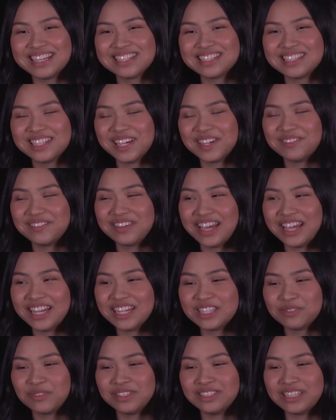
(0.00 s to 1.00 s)
STM
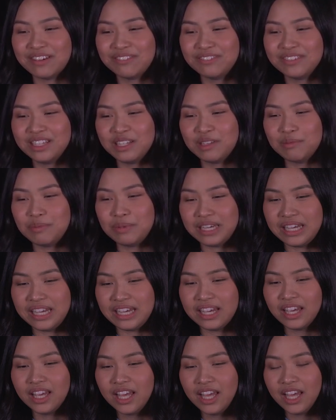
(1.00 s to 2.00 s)
Knights would definitely
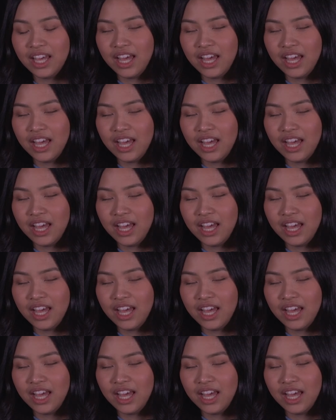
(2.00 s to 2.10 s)
be